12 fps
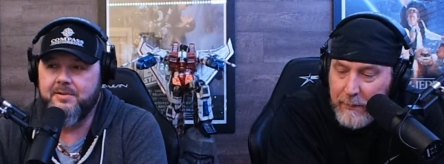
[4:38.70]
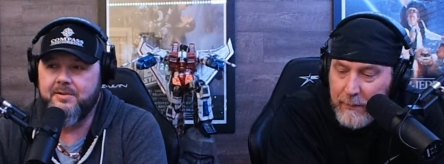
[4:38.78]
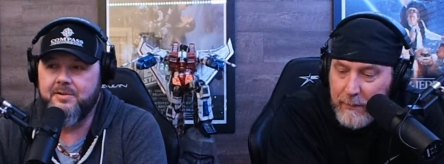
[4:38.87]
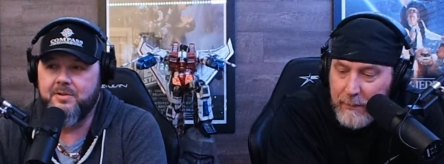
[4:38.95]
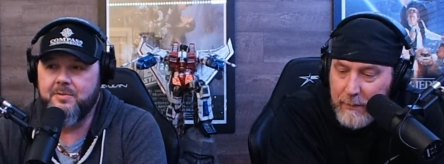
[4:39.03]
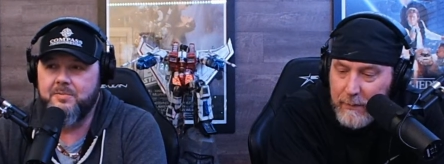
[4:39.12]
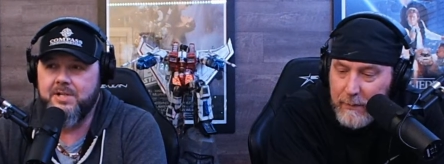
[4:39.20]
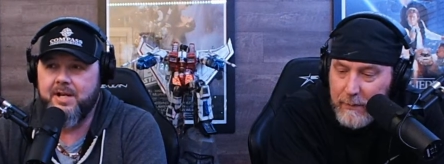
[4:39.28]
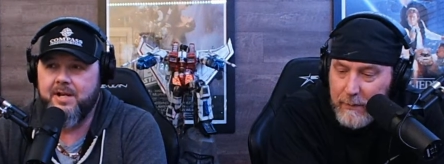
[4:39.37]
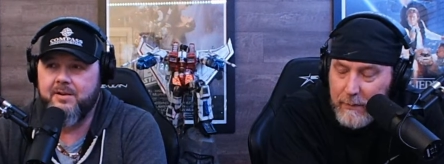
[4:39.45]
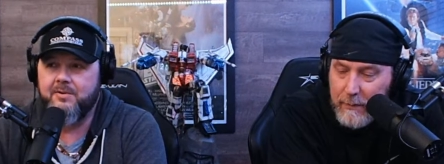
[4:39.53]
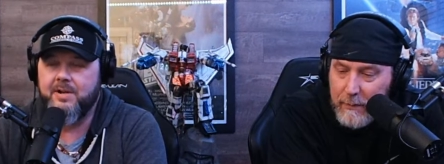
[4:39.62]
Speaker 1: YouTube
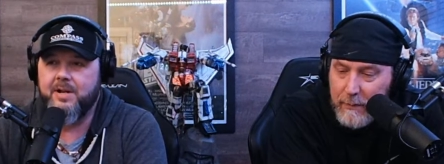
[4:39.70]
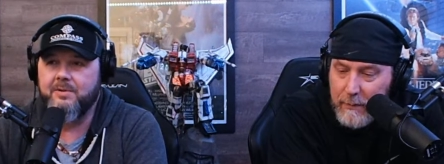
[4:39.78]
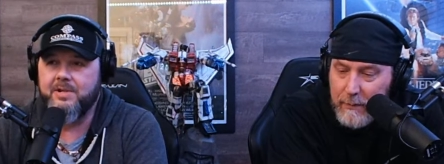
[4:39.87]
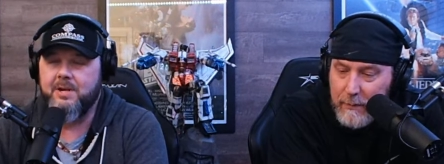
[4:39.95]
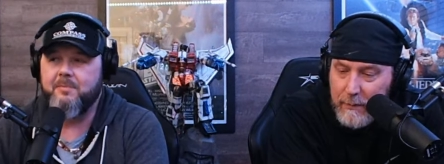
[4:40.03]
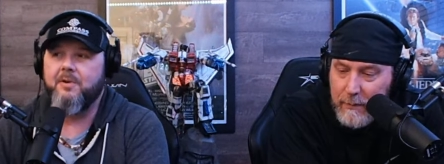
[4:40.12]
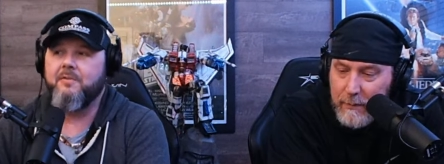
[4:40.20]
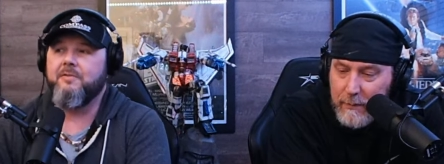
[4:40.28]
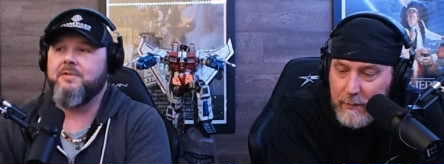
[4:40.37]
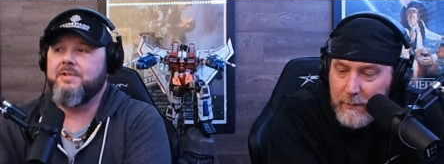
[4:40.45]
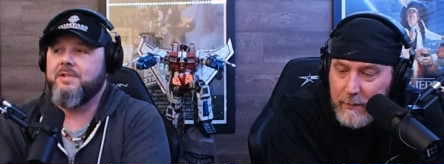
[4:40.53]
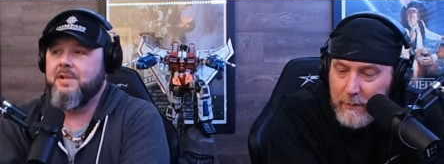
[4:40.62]
channel, and I would come over
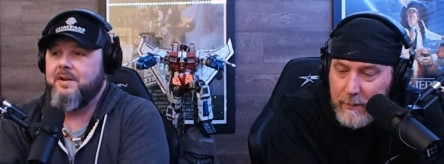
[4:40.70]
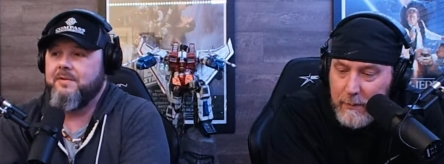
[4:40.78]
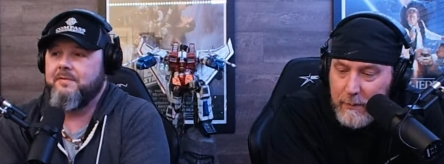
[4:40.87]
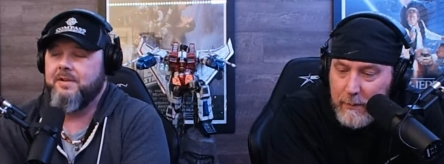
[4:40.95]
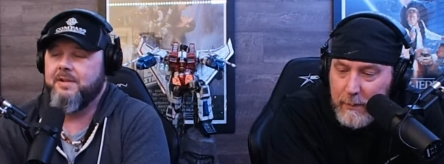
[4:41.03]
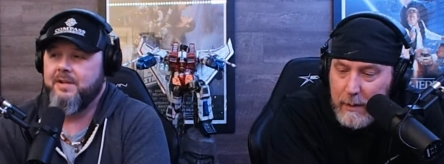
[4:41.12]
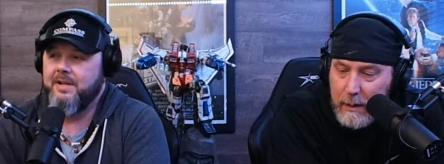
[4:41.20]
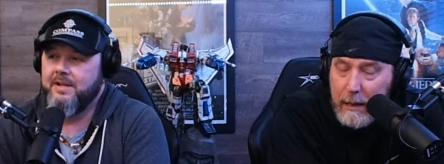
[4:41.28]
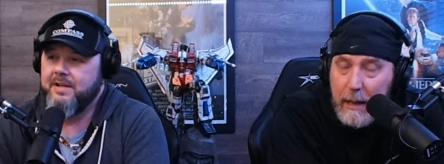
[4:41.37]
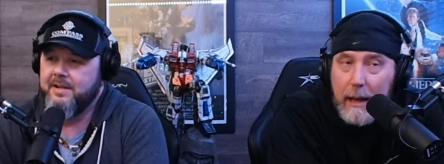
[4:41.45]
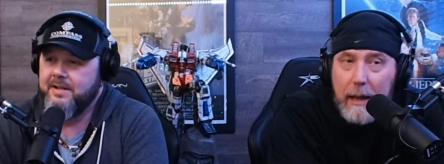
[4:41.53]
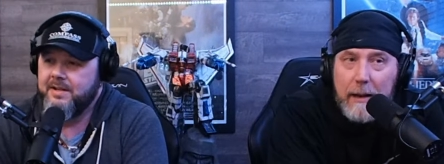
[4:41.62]
and stuff. And
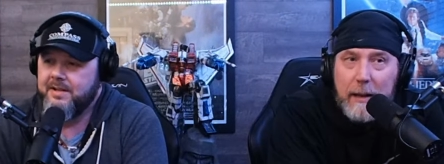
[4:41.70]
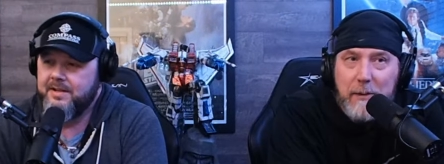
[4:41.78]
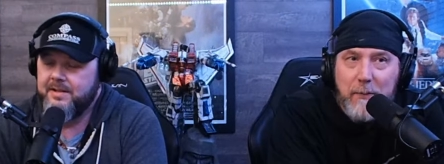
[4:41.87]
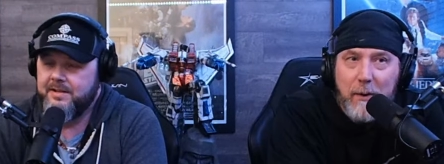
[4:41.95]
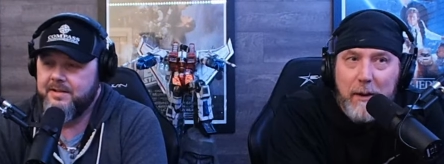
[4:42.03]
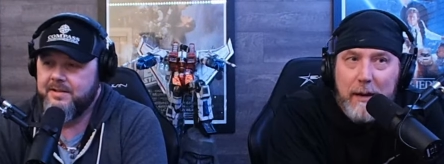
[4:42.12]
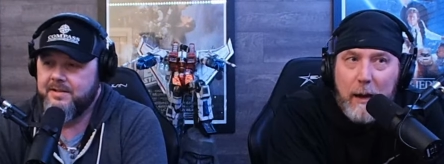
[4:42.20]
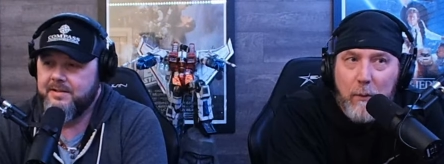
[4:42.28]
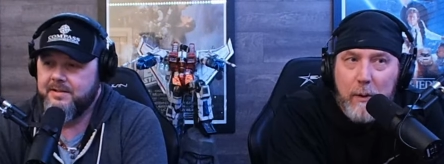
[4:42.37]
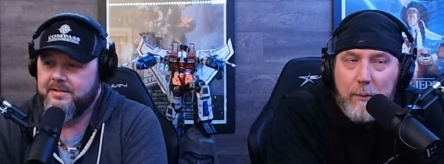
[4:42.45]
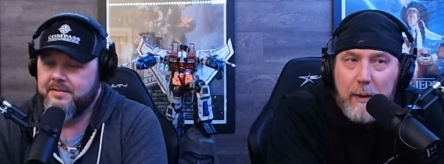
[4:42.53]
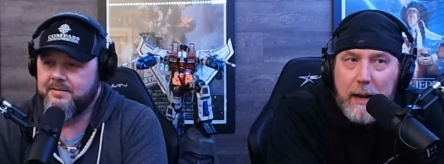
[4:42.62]
Speaker 2: yeah, and that's funny. I
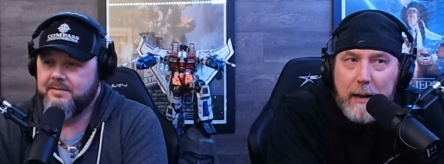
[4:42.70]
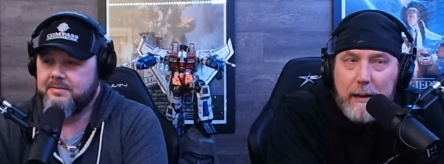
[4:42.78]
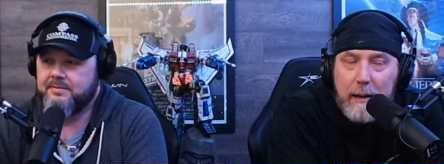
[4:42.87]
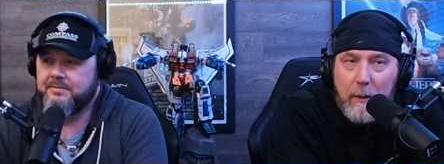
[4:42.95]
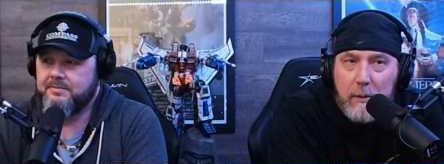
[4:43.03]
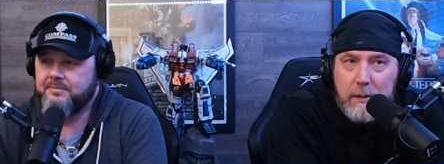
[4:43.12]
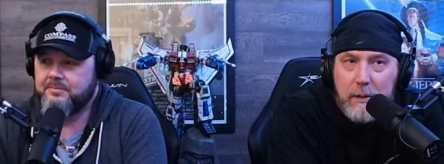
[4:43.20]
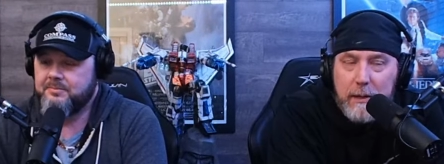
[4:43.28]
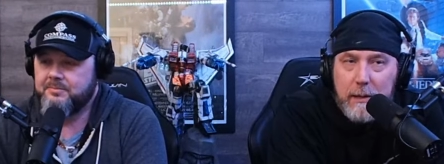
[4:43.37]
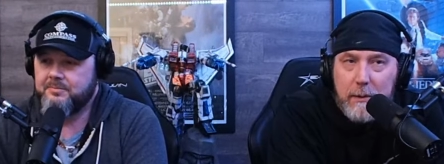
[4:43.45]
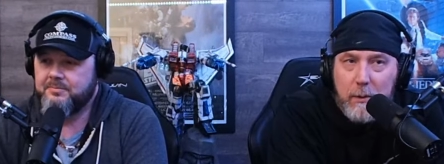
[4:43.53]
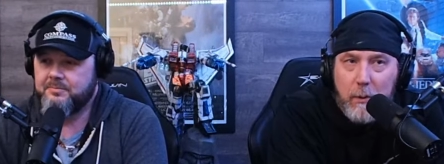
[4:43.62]
went back and I was
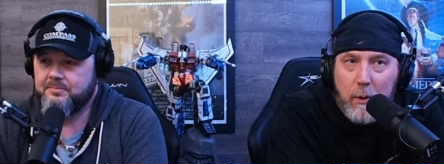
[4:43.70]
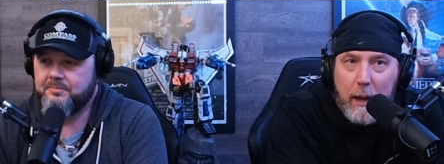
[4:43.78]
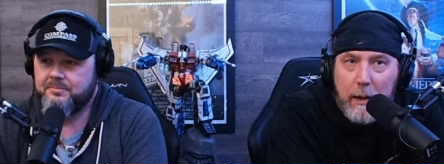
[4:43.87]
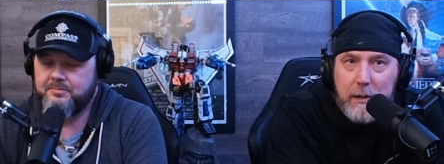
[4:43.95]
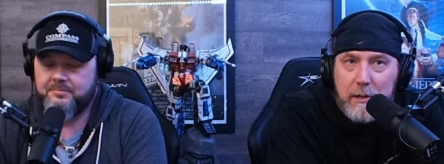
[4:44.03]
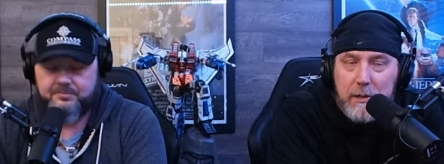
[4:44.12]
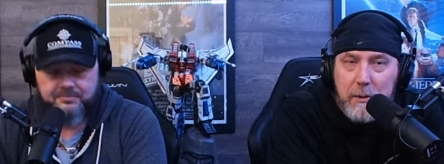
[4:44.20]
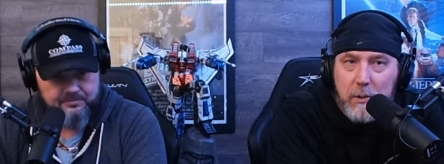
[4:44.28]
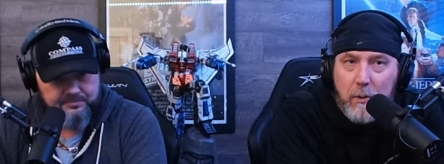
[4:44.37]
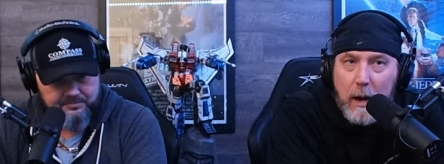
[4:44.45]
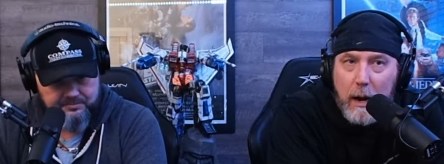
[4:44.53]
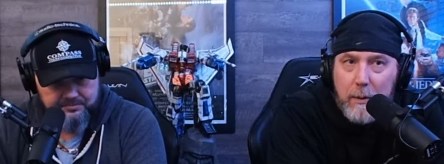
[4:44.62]
looking through like just
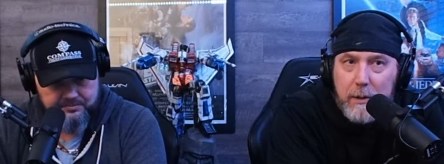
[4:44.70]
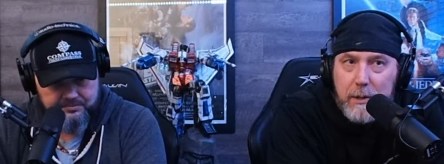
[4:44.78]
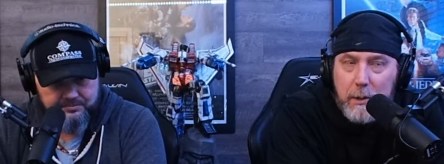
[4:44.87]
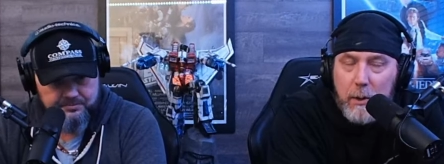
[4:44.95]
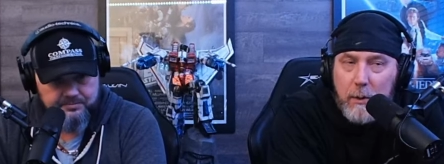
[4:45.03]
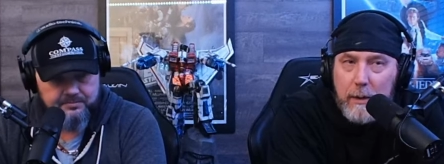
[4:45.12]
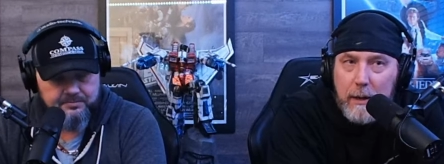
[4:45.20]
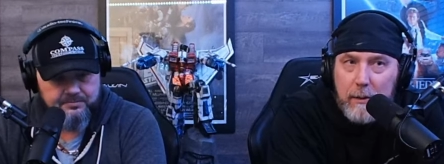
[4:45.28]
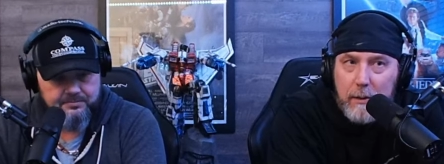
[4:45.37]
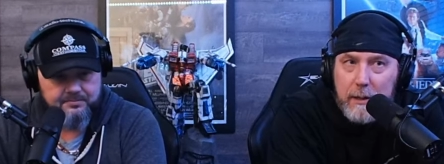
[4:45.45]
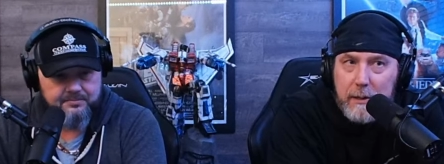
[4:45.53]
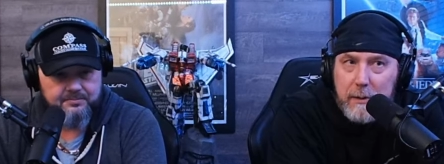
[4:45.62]
subscribers. You can go in there and
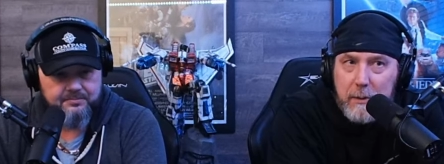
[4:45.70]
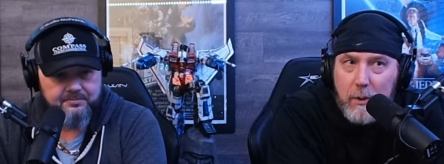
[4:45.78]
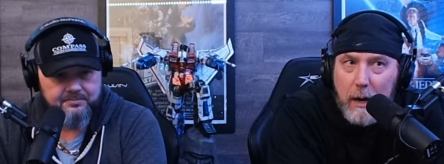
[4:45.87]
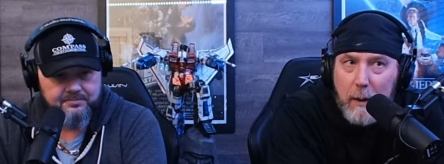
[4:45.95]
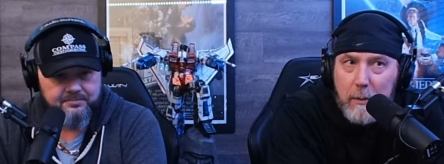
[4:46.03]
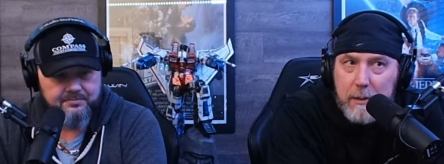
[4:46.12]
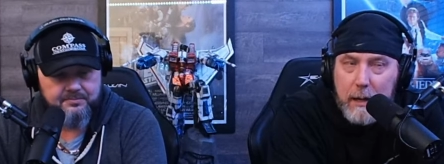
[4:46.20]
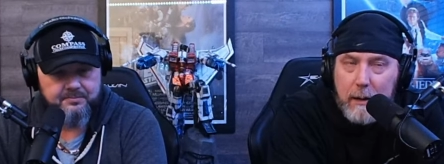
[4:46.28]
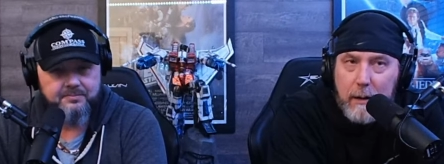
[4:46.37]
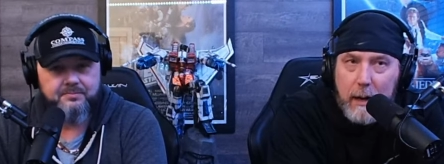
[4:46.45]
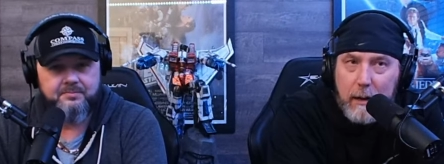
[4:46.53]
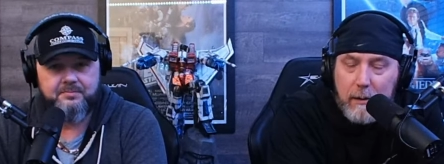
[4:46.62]
look at subscribers, and I,
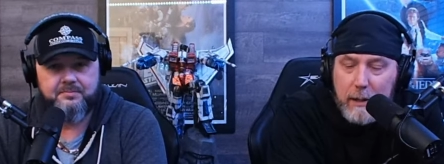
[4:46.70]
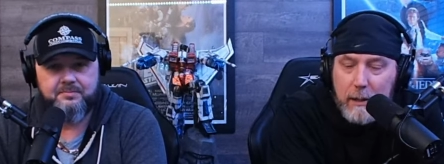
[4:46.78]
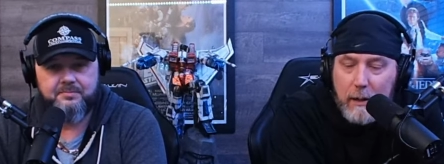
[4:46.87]
I clicked